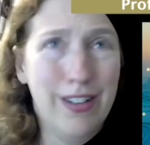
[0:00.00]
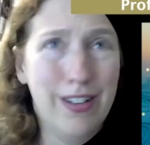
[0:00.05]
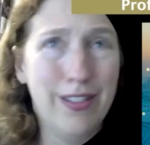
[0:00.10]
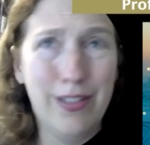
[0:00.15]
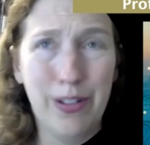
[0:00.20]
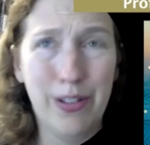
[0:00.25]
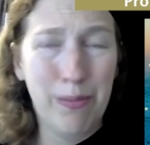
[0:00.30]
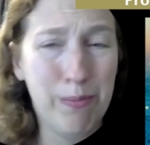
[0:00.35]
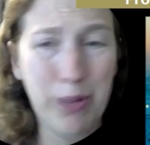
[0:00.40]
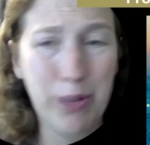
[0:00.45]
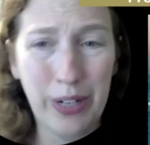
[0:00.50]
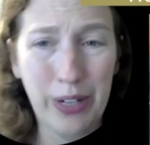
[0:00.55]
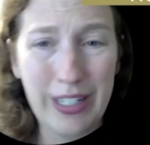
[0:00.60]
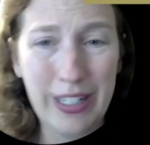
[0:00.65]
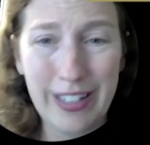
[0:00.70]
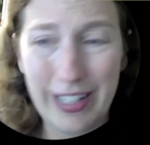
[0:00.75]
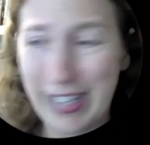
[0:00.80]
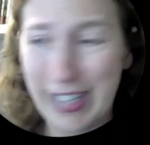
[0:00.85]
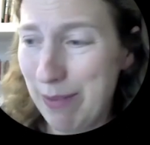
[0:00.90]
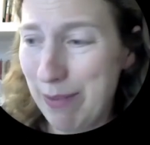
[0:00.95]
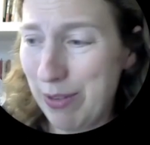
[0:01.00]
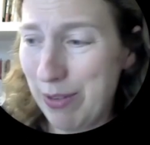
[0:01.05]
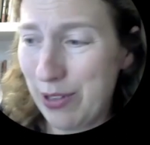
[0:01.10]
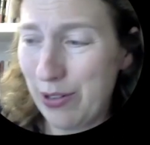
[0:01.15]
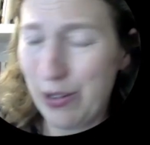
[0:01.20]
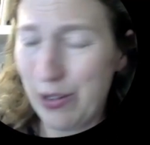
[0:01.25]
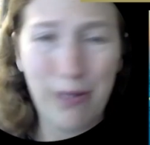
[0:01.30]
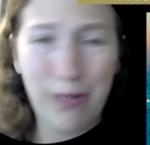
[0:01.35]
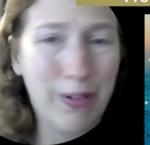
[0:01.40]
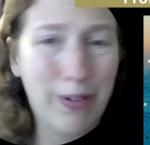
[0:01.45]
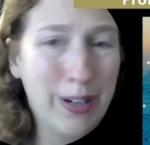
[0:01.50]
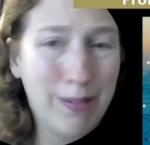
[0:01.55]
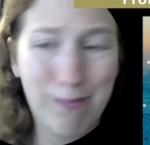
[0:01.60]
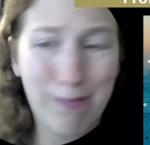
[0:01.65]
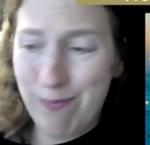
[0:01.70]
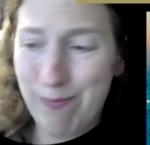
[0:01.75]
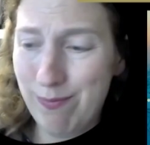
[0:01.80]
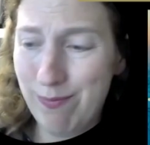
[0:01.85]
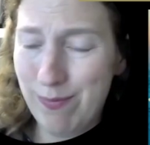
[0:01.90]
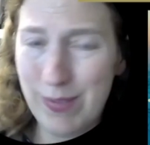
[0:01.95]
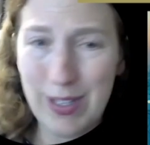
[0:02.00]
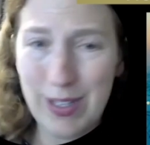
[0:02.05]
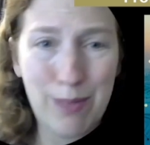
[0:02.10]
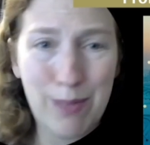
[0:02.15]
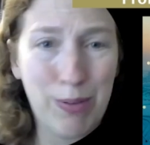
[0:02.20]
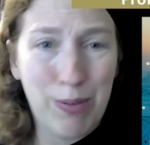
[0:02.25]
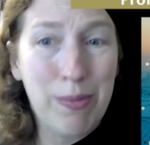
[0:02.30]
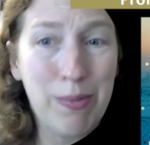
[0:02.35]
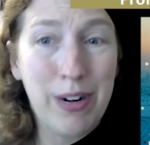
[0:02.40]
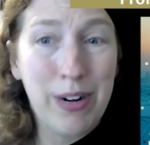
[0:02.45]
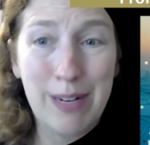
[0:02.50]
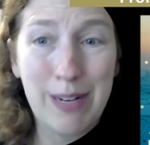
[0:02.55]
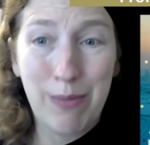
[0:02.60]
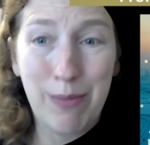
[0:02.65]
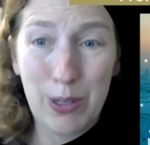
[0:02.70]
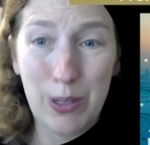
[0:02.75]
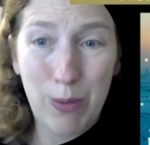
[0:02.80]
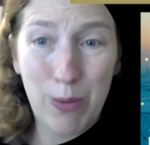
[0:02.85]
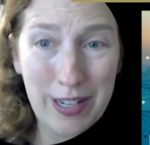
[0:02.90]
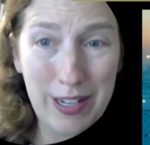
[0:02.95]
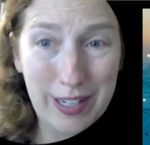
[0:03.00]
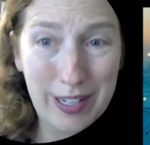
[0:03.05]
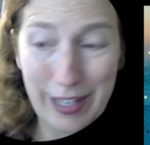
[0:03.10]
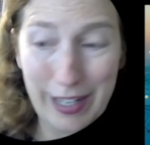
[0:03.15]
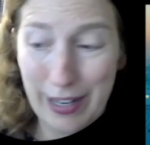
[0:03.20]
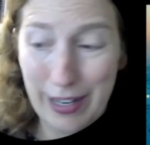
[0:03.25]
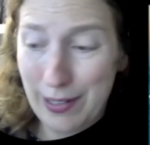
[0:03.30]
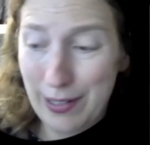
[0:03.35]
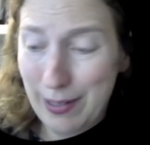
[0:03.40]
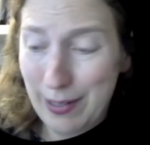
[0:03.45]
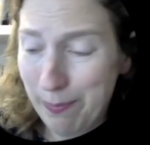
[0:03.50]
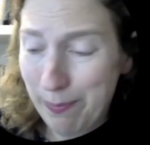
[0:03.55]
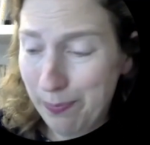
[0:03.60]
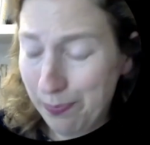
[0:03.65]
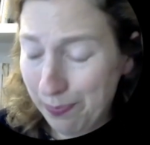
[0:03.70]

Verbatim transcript: the buildings on campus are all like spray painted with swastikas.